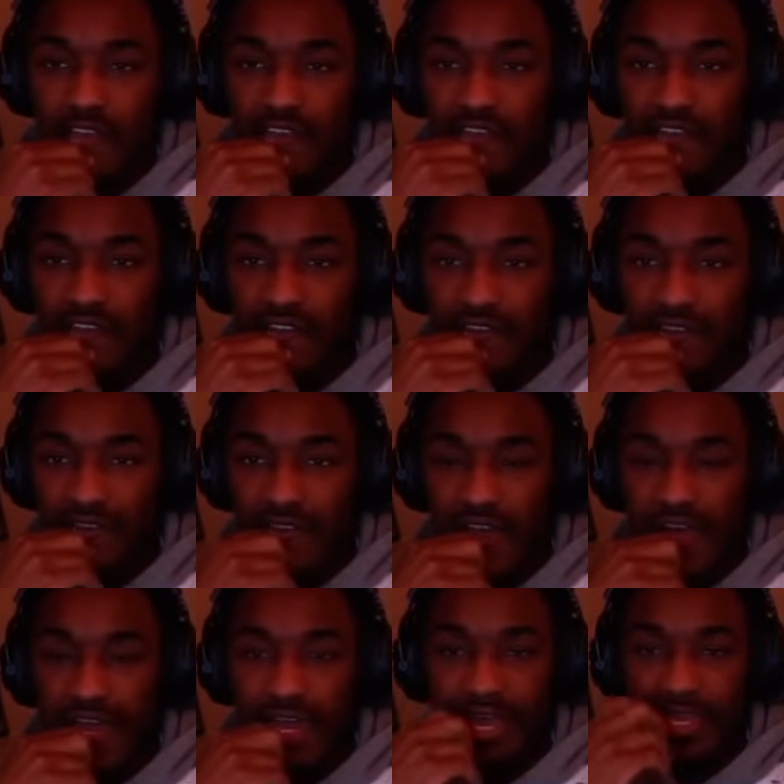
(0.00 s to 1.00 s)
and
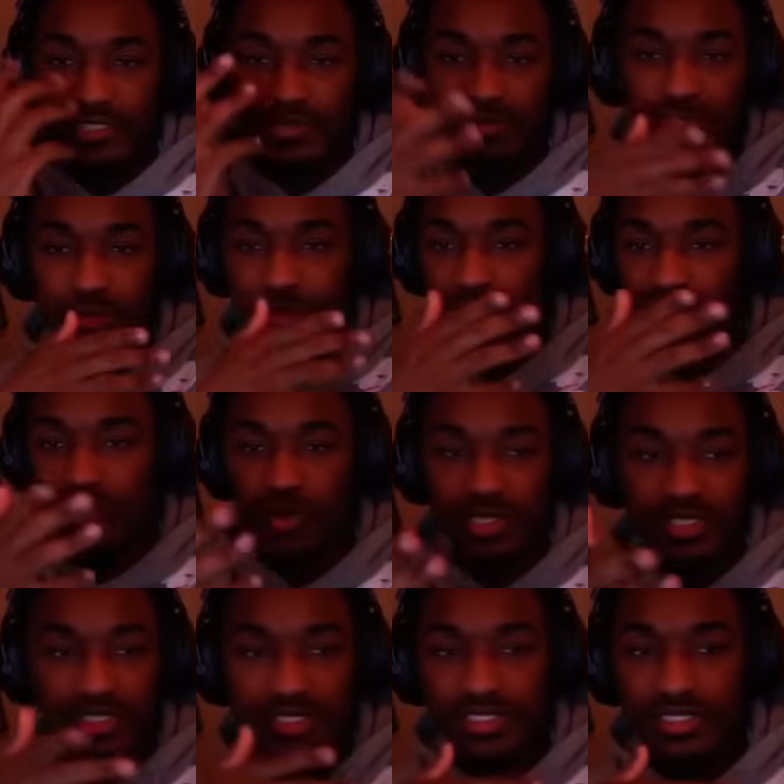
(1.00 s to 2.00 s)
I asked him so many
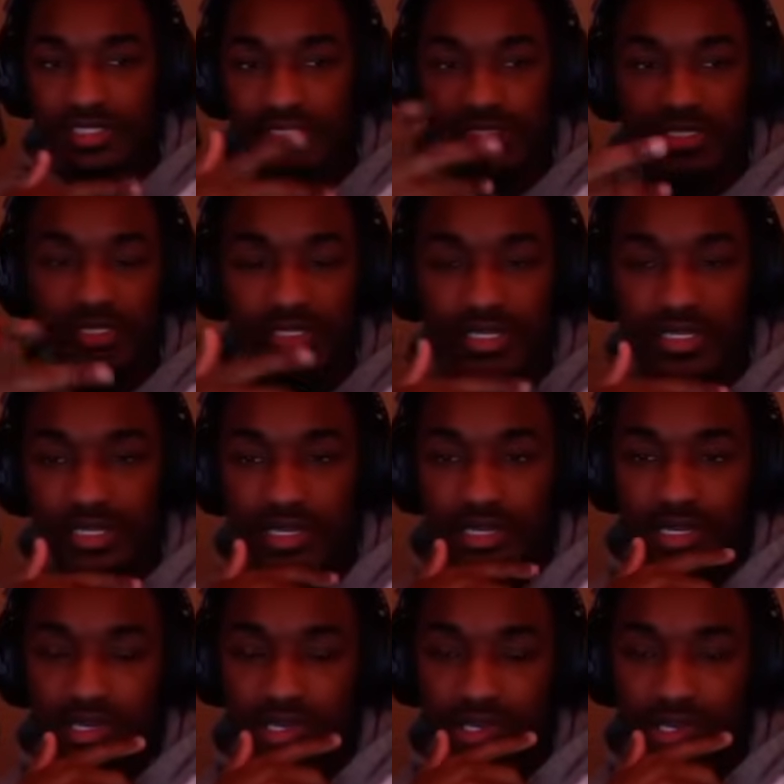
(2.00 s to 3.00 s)
questions,
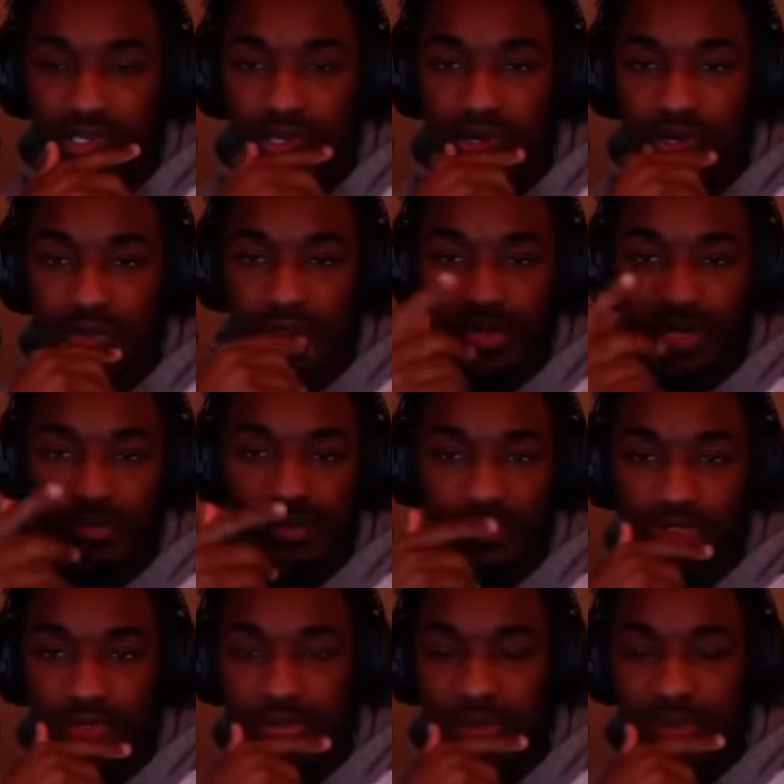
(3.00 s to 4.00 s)
and I went
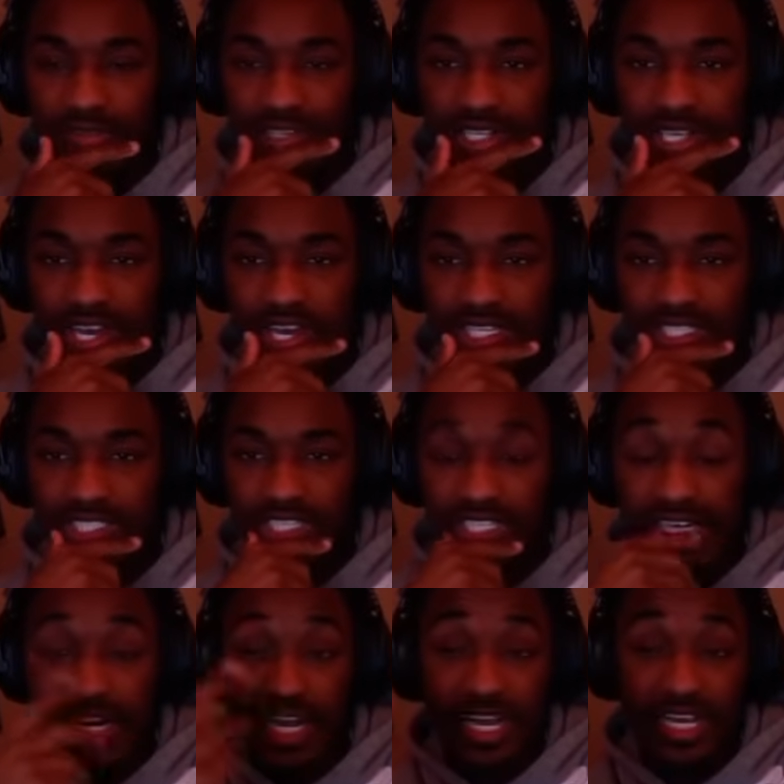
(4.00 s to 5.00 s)
up to him after class,
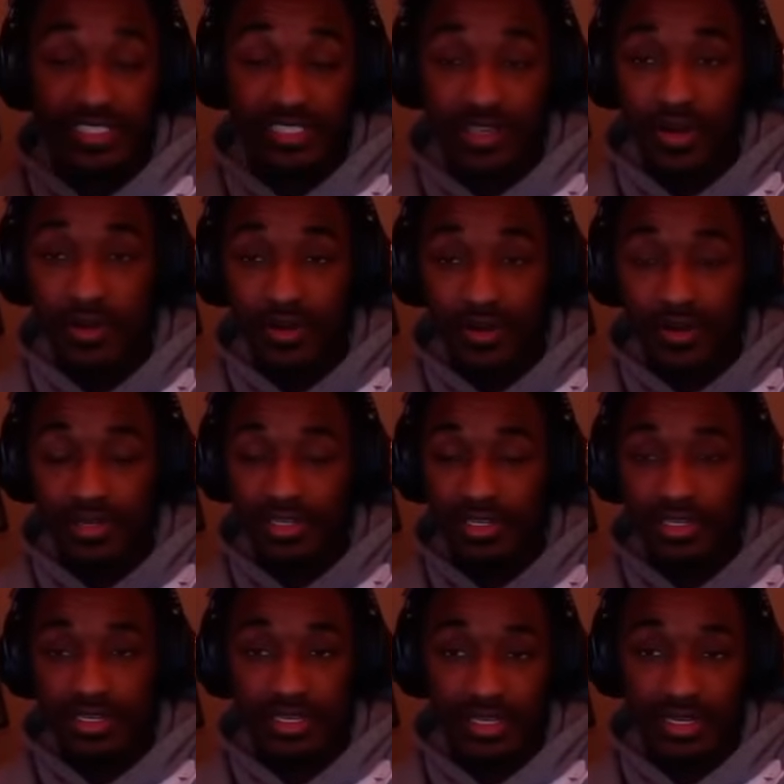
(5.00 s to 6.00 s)
and then I got his
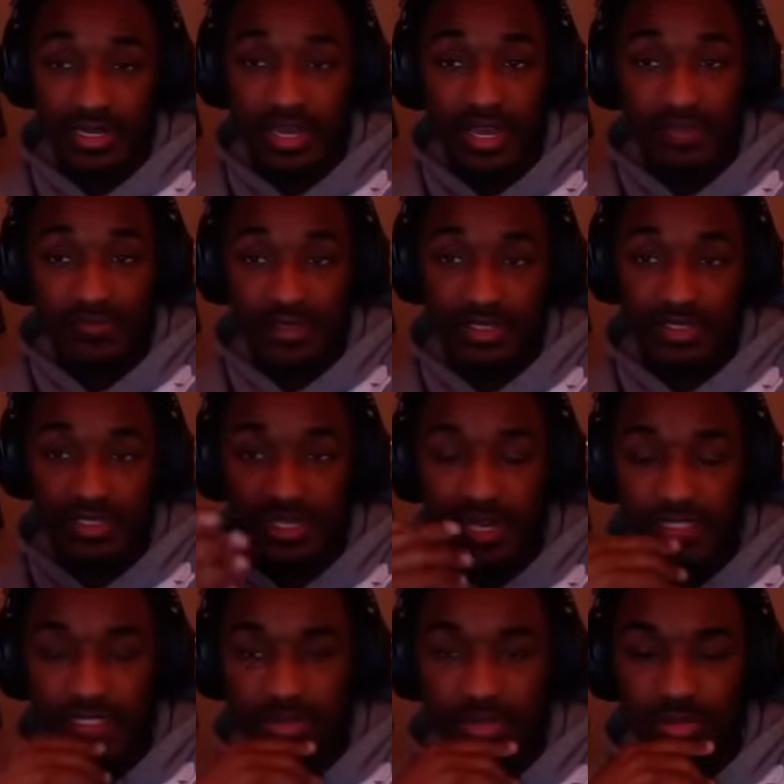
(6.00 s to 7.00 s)
card. And then I
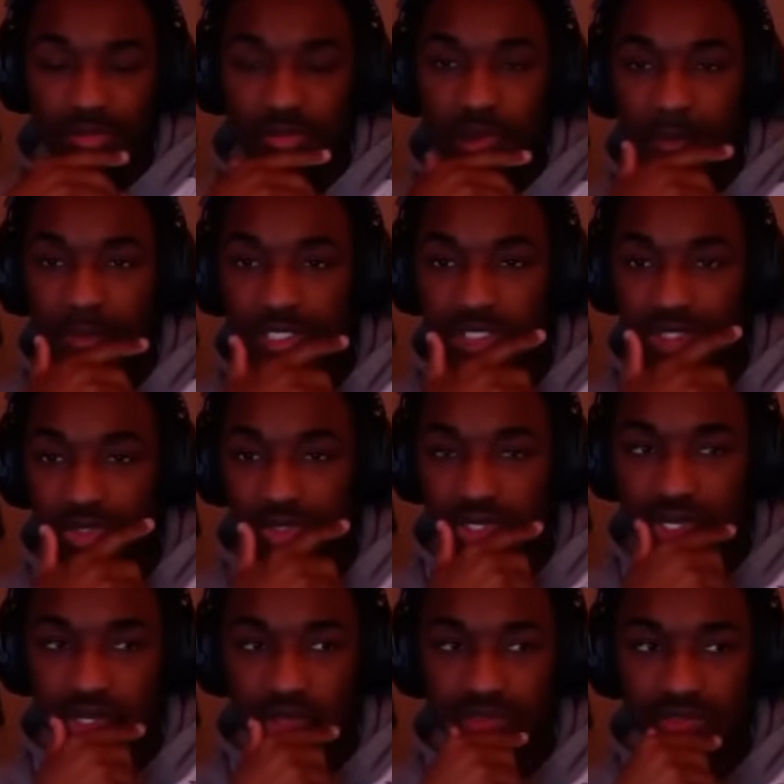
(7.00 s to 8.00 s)
eventually asked him to be my
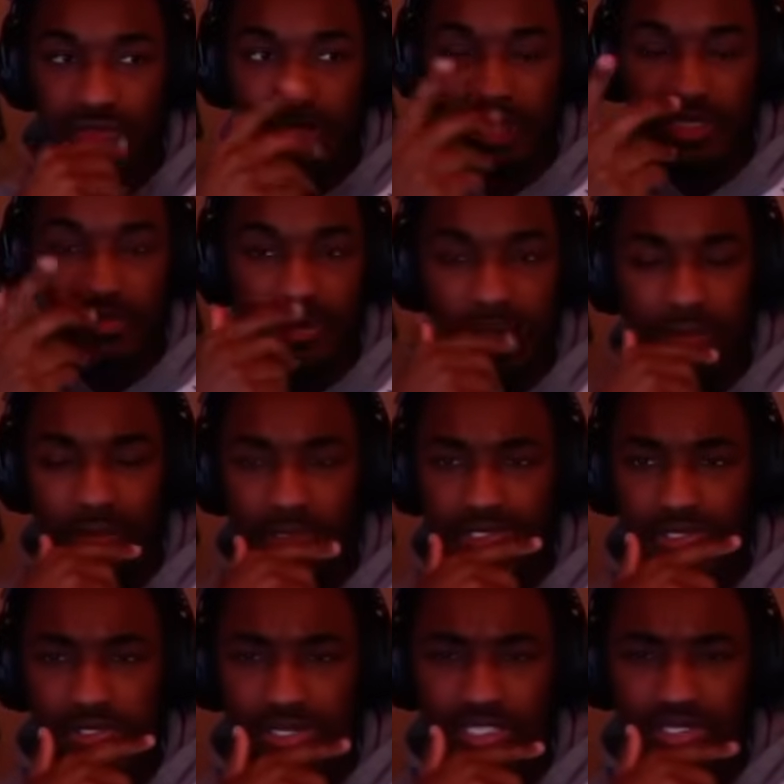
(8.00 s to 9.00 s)
mentor, and he's been my
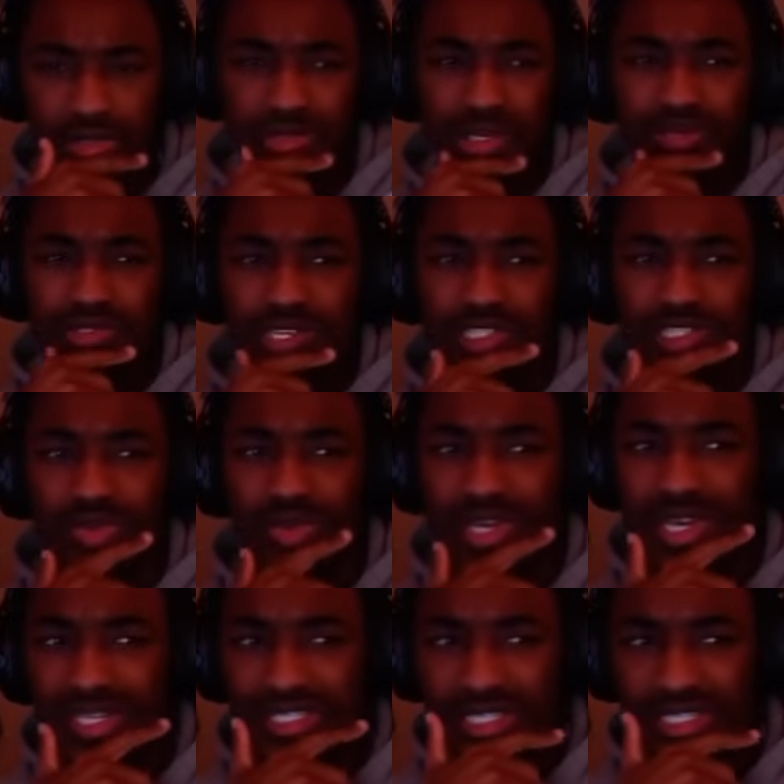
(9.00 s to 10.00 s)
mentor. And that was like
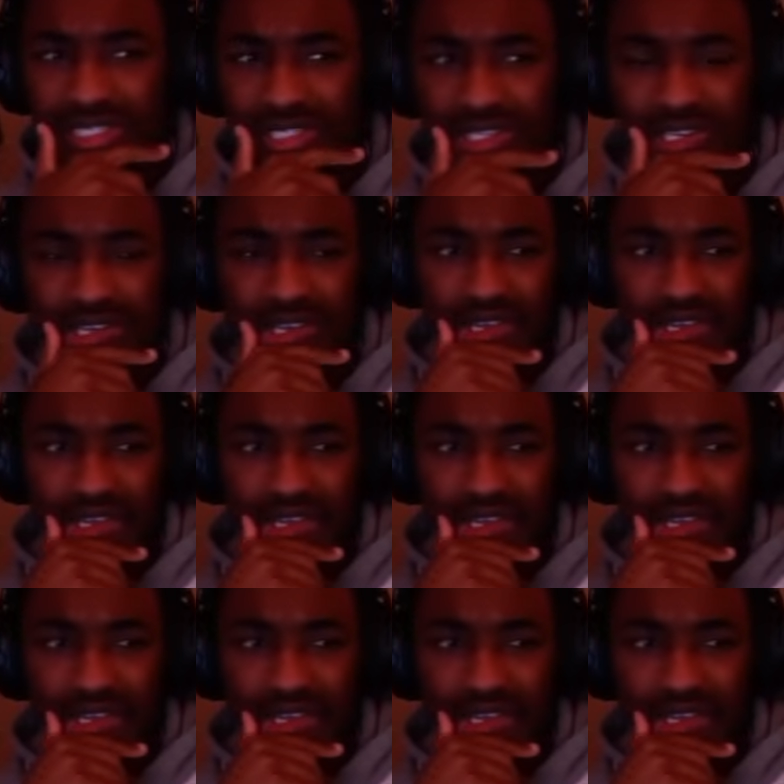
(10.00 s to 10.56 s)
2018.